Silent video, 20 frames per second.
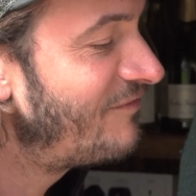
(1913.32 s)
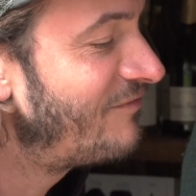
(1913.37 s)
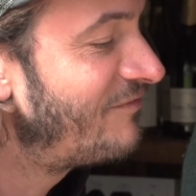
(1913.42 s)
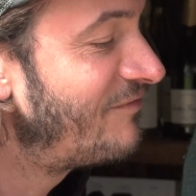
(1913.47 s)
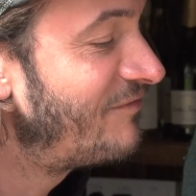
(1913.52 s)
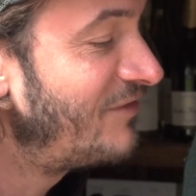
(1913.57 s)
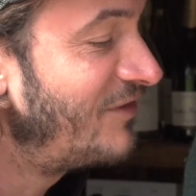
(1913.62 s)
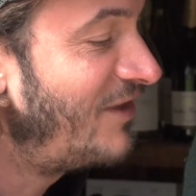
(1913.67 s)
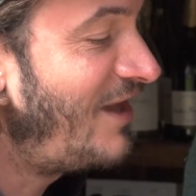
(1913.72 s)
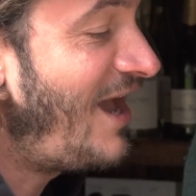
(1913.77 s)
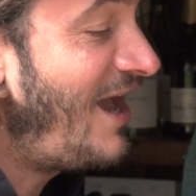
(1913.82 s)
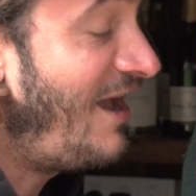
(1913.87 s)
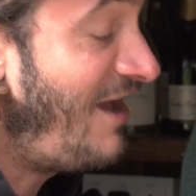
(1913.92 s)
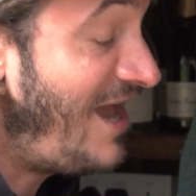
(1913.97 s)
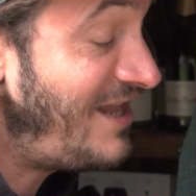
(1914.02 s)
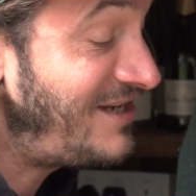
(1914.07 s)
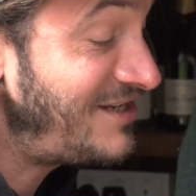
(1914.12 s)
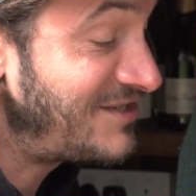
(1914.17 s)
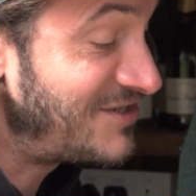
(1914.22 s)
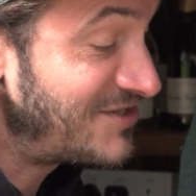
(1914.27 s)
for the
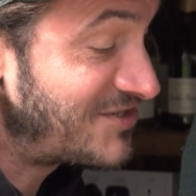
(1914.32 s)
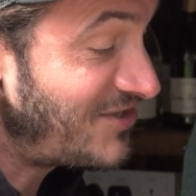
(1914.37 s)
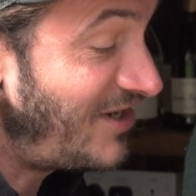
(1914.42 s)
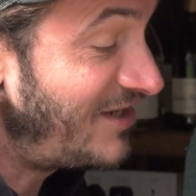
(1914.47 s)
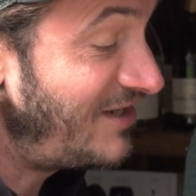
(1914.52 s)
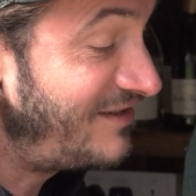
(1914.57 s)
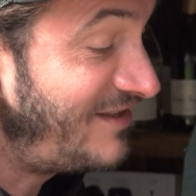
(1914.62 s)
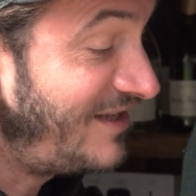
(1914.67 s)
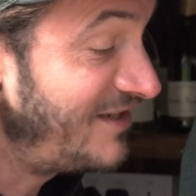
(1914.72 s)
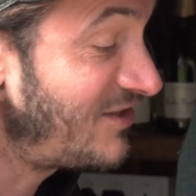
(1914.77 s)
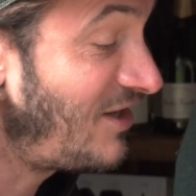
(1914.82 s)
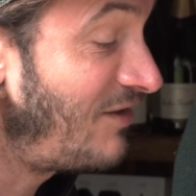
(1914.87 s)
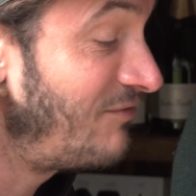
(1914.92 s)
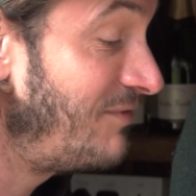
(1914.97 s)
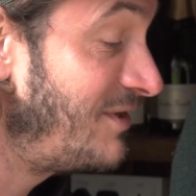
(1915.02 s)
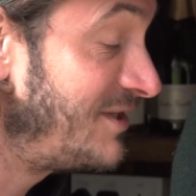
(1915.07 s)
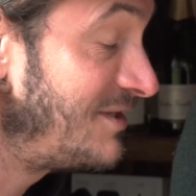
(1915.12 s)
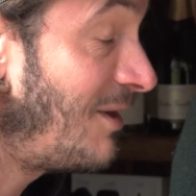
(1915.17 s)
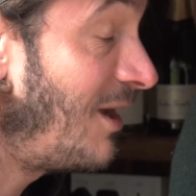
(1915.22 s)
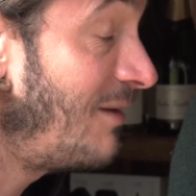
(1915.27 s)
editor side of things, I
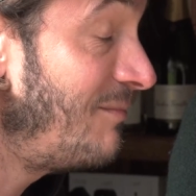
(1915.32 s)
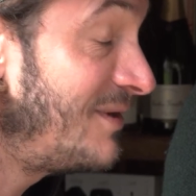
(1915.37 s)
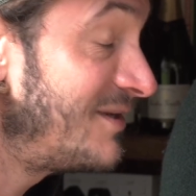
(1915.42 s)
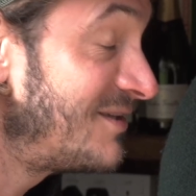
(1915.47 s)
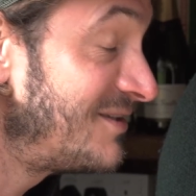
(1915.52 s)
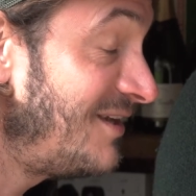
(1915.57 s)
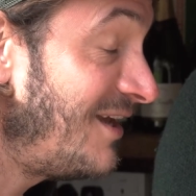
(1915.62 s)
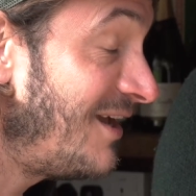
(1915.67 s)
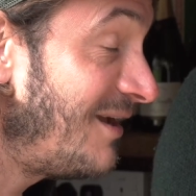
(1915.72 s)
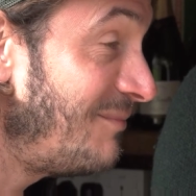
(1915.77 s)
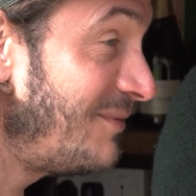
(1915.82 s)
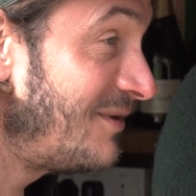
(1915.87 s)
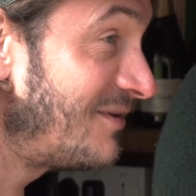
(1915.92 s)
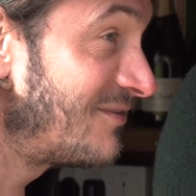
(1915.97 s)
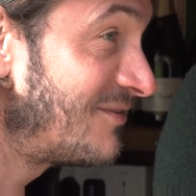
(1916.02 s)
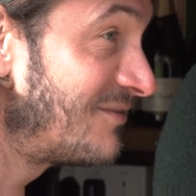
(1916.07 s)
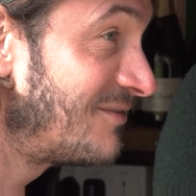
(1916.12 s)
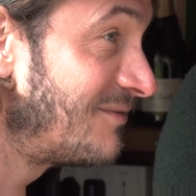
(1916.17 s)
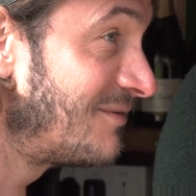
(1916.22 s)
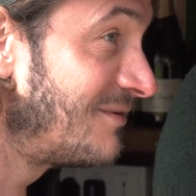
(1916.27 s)
miss, I miss, yeah, I miss
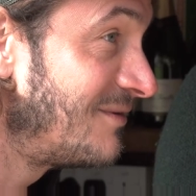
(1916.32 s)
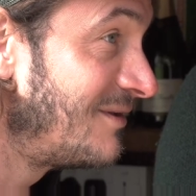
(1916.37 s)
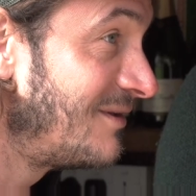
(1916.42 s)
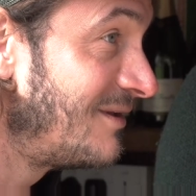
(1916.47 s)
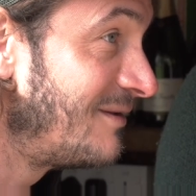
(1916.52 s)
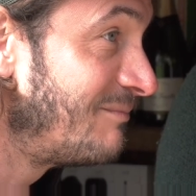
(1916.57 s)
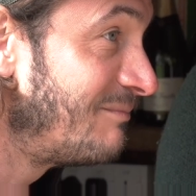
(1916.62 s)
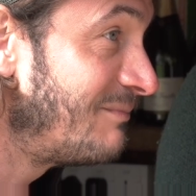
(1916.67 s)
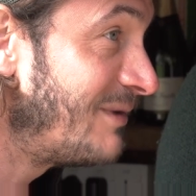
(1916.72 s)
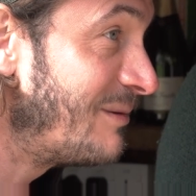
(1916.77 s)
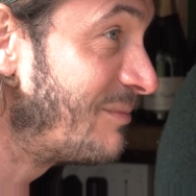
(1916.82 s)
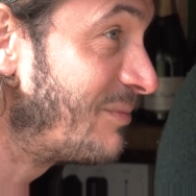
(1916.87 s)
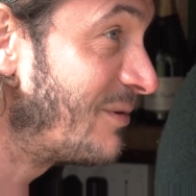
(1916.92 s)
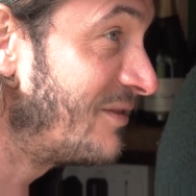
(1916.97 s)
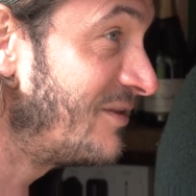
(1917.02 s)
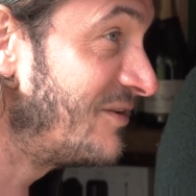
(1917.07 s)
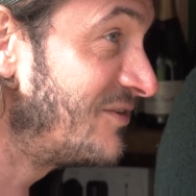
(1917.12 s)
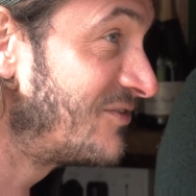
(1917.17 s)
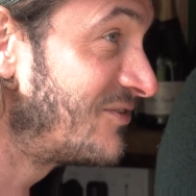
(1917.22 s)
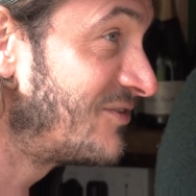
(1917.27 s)
mm. my
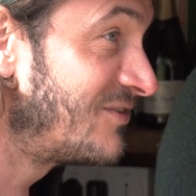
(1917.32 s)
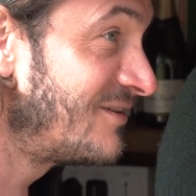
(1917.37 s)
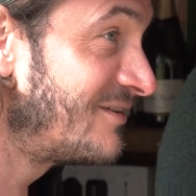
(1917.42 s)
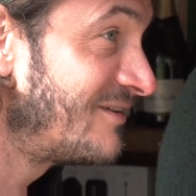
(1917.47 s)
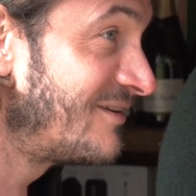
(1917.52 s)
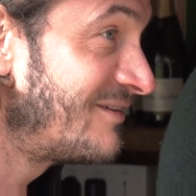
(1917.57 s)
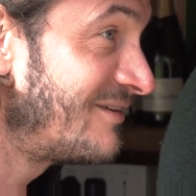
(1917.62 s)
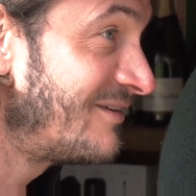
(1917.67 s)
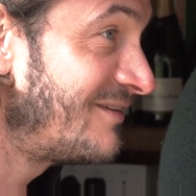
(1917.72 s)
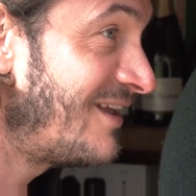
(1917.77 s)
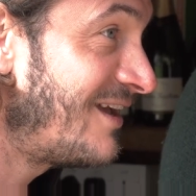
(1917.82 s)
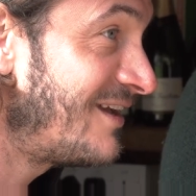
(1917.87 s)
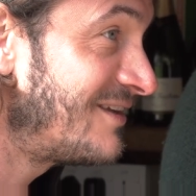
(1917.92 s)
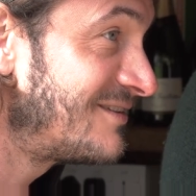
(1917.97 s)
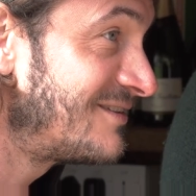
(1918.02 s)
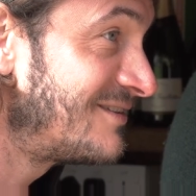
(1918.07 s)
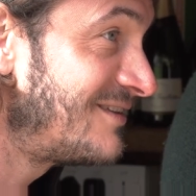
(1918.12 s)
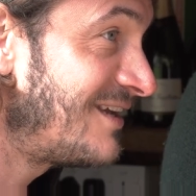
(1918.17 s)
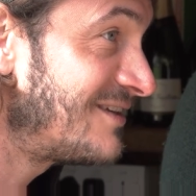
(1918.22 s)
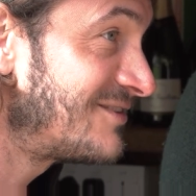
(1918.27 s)
brothers and
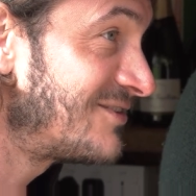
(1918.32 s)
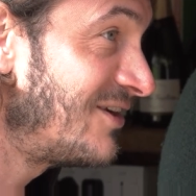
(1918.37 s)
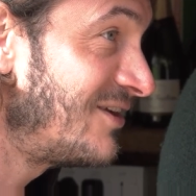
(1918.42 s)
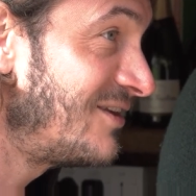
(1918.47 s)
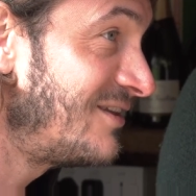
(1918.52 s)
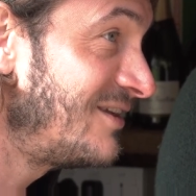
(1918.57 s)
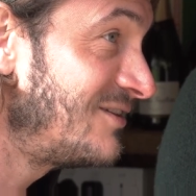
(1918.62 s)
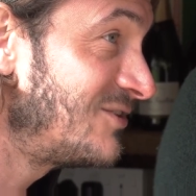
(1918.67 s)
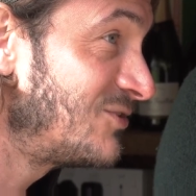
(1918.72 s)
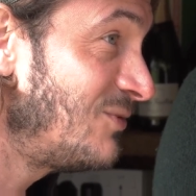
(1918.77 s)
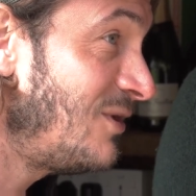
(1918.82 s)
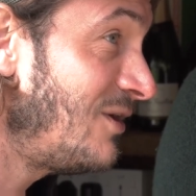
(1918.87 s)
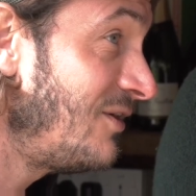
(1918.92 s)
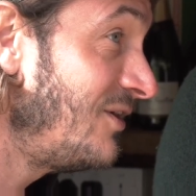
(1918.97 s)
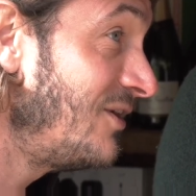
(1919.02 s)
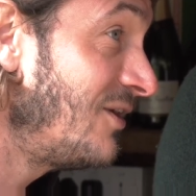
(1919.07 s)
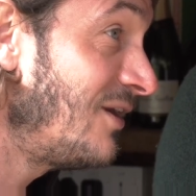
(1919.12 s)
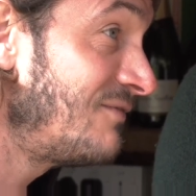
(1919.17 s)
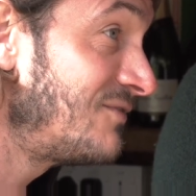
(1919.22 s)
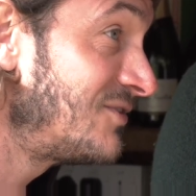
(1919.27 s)
that's that side of things as well. You
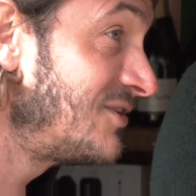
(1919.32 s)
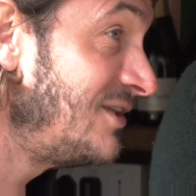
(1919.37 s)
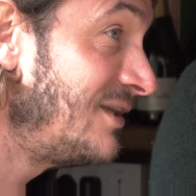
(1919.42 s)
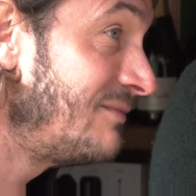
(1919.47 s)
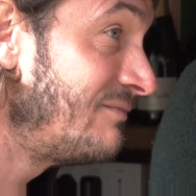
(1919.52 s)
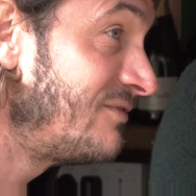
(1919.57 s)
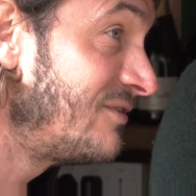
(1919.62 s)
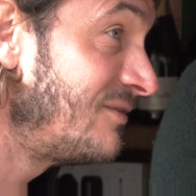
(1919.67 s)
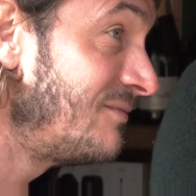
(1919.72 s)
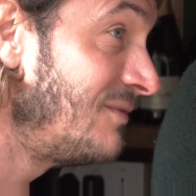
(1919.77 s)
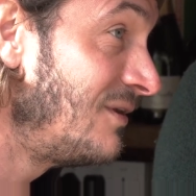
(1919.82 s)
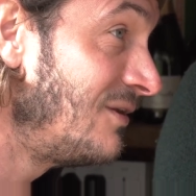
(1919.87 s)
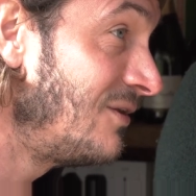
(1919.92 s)
know, I haven't seen them for a